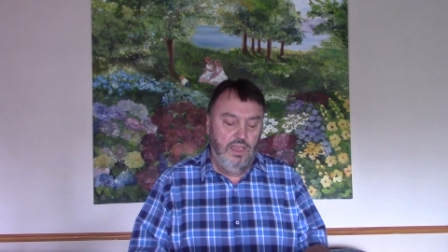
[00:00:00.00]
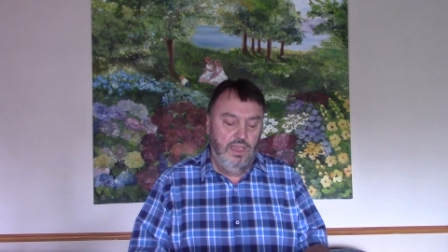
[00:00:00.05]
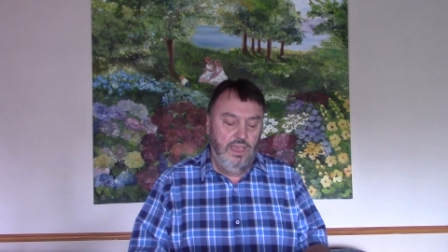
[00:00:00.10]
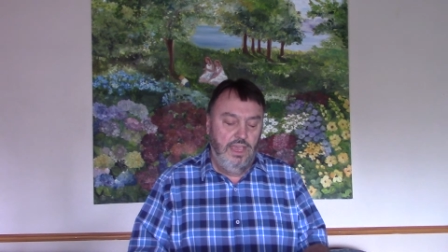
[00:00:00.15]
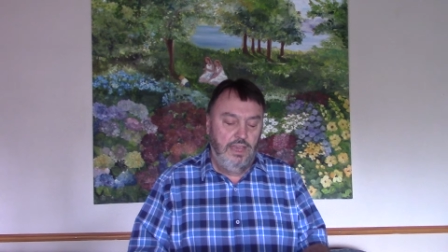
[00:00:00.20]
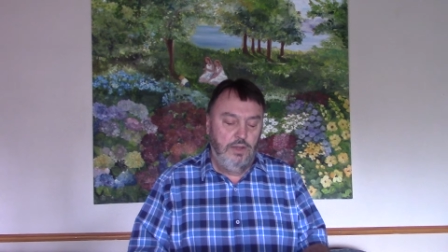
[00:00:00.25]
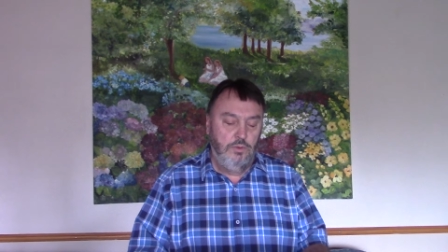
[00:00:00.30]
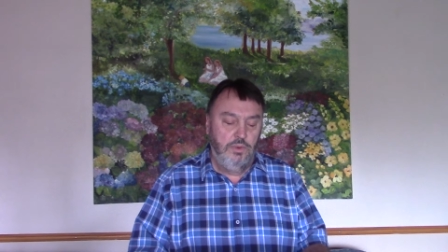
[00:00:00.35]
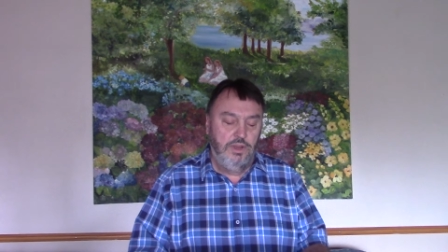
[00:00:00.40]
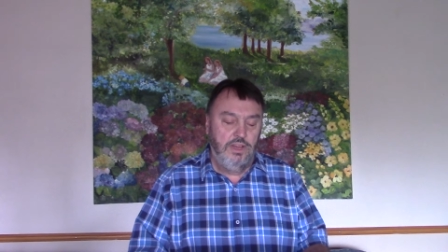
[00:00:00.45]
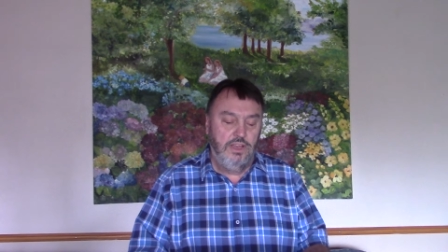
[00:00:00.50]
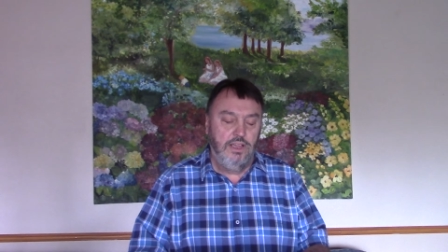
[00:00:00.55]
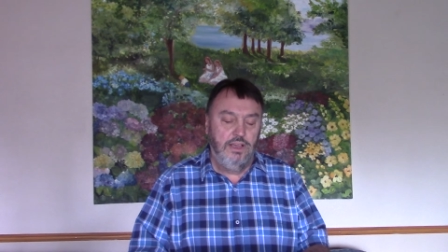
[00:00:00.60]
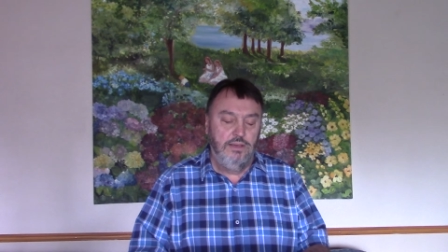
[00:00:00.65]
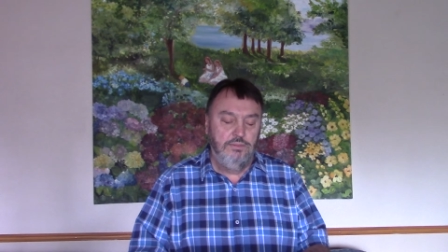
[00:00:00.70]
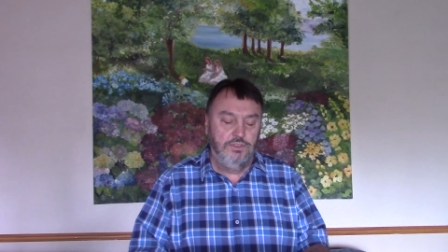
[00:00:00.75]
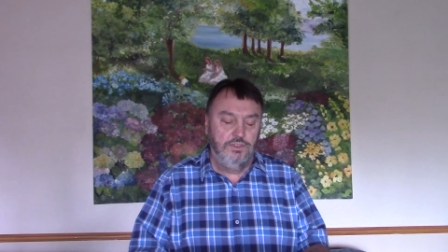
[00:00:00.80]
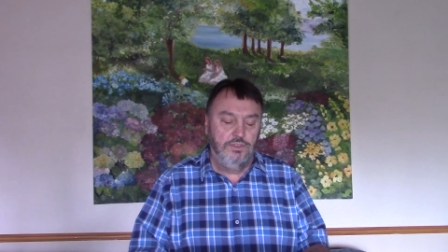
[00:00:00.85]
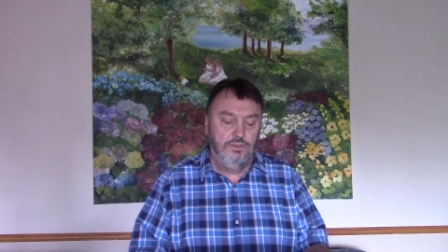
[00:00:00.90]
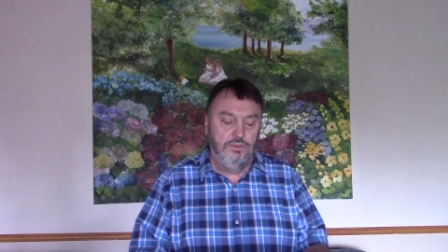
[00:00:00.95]
And when it
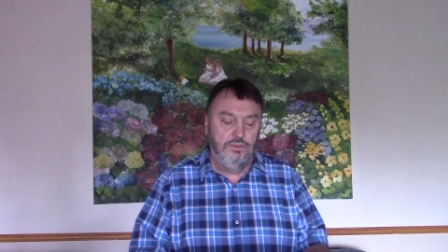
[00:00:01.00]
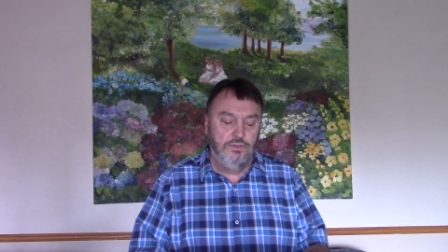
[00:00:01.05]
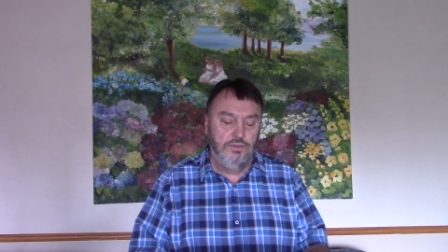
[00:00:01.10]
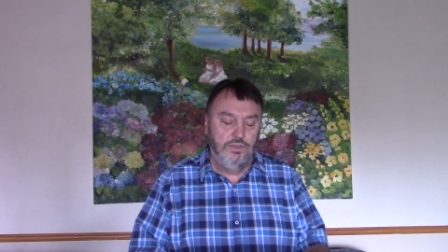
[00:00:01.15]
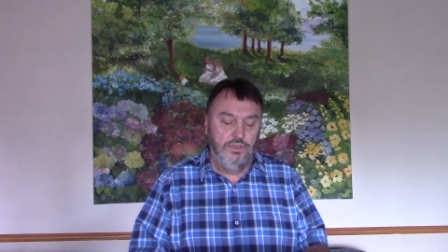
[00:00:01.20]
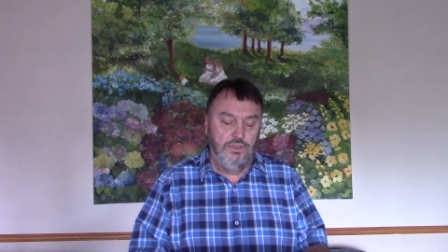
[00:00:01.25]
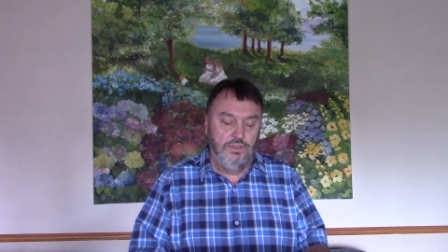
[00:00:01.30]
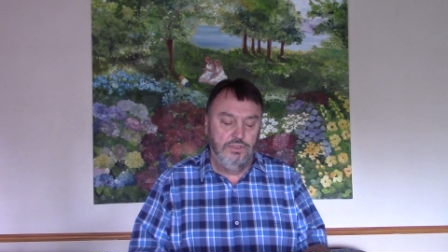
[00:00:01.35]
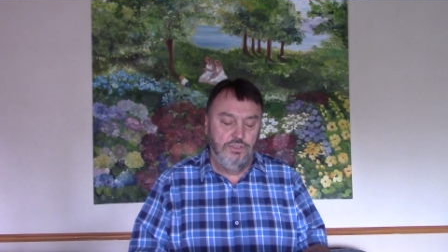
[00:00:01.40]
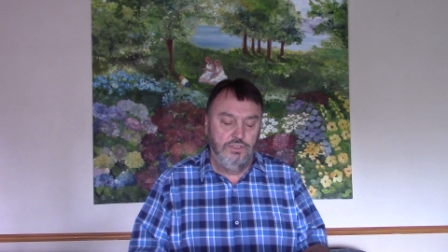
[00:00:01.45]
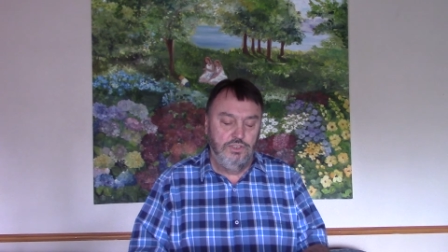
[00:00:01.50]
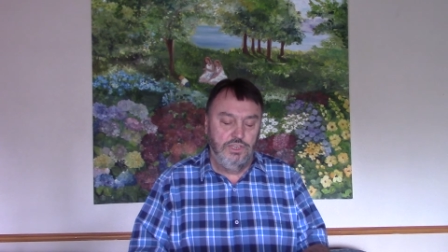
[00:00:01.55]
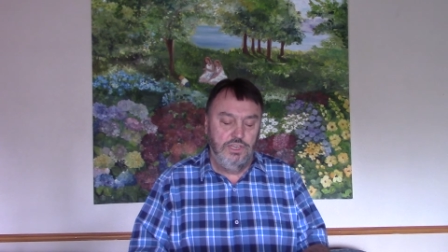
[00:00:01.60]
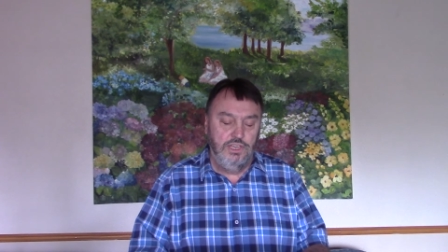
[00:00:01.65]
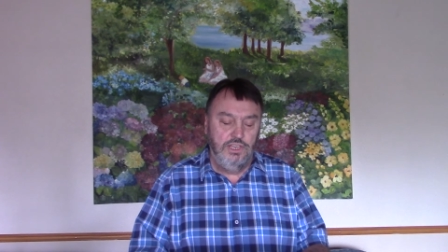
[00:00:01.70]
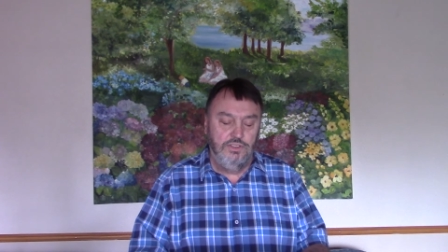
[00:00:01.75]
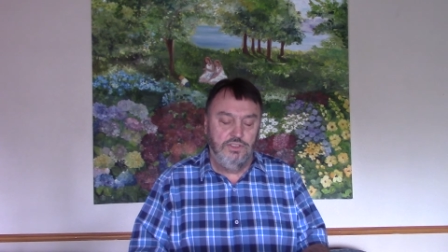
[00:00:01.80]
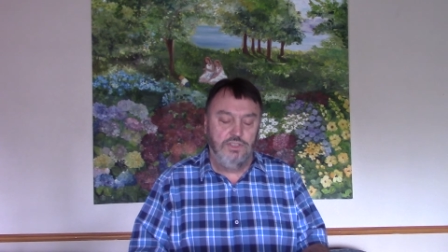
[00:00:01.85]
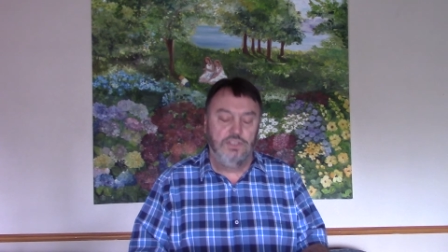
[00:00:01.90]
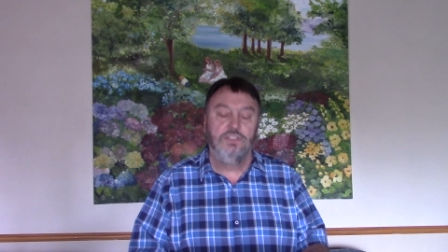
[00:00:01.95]
comes to
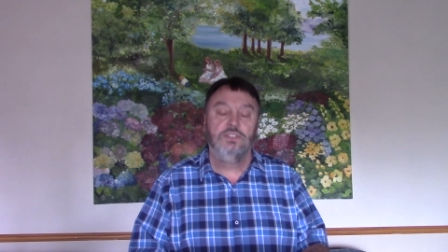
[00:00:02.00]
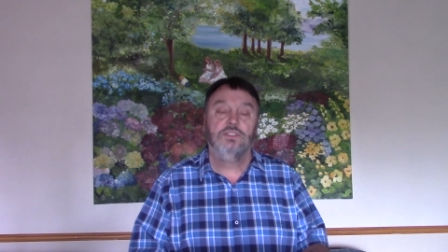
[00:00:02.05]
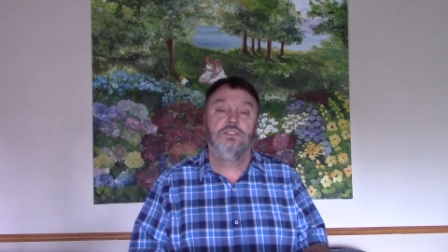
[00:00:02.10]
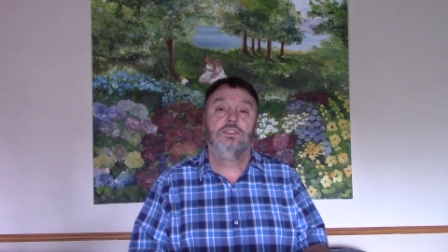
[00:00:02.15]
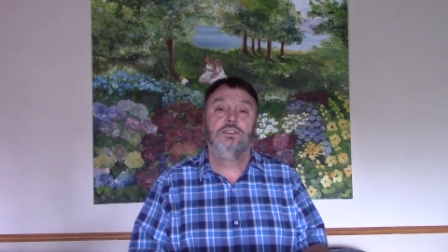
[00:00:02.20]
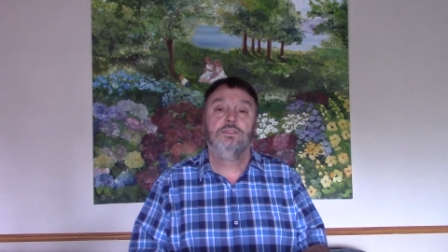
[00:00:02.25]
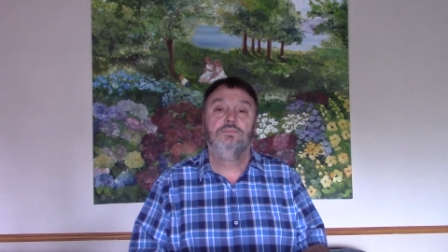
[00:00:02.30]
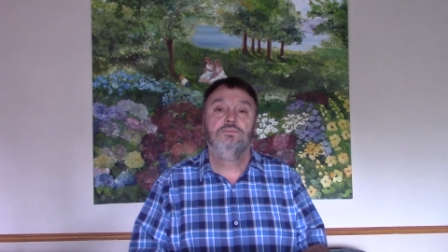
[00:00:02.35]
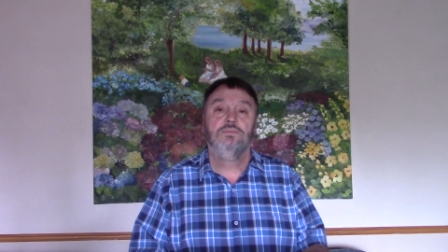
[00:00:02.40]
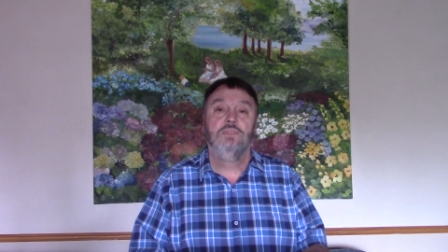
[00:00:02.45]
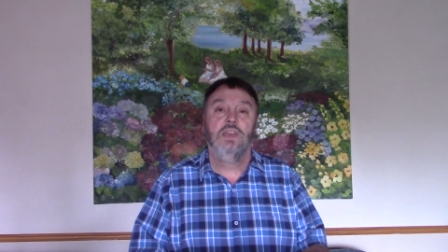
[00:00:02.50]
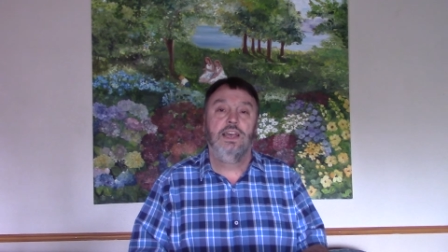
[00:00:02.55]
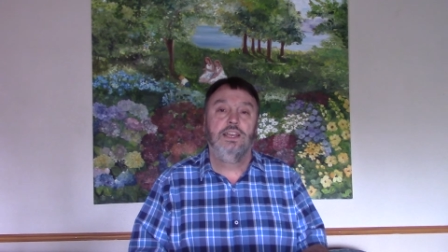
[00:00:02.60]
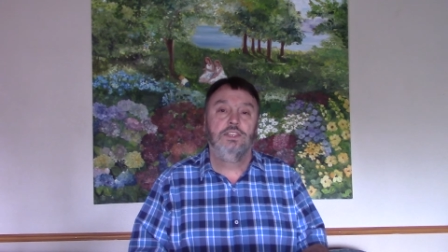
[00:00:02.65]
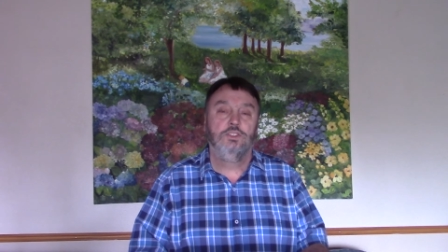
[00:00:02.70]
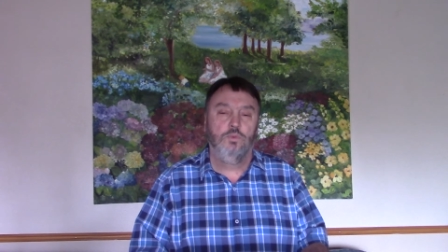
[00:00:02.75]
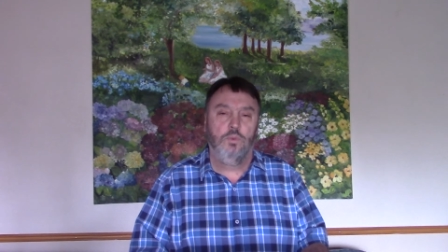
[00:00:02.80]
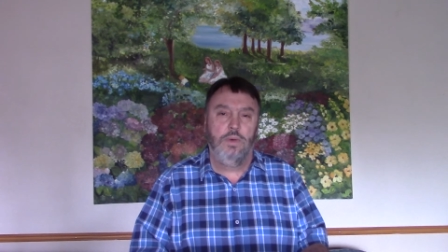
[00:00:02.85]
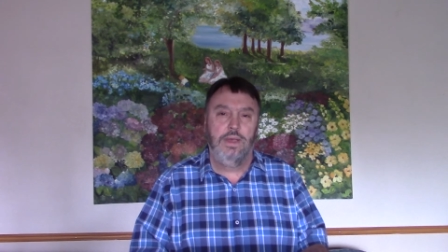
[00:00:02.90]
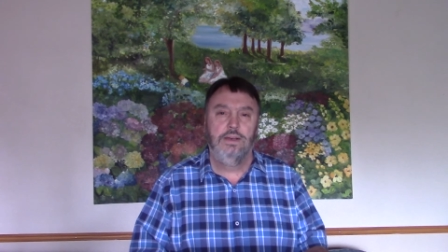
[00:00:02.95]
Jesus
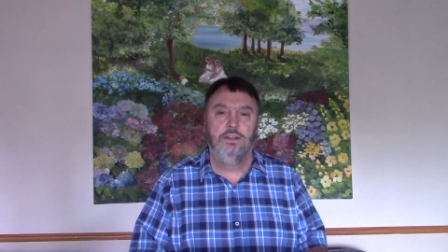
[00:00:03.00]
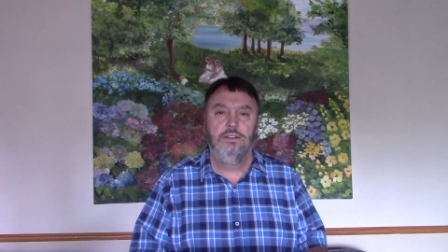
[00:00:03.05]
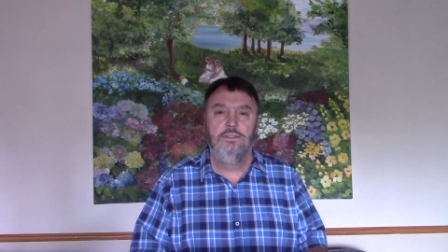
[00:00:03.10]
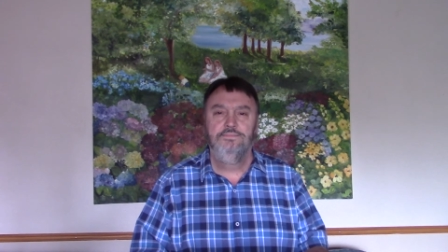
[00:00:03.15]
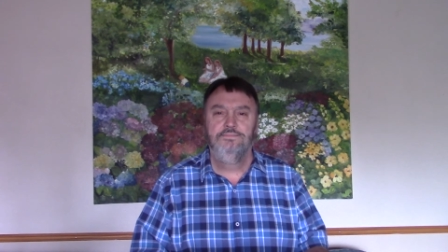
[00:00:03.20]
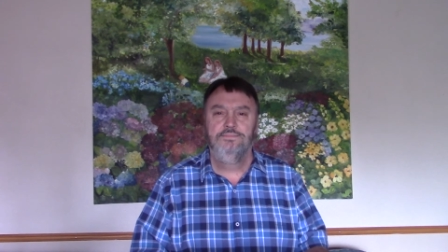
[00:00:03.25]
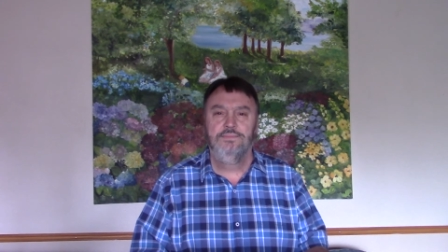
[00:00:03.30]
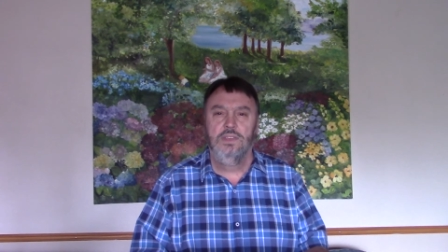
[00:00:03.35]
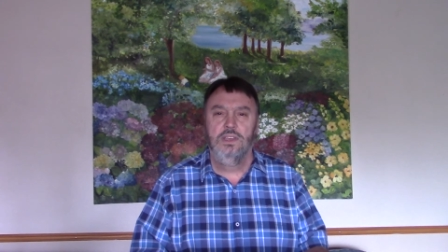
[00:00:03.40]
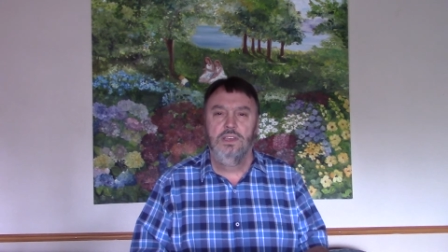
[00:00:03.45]
as well,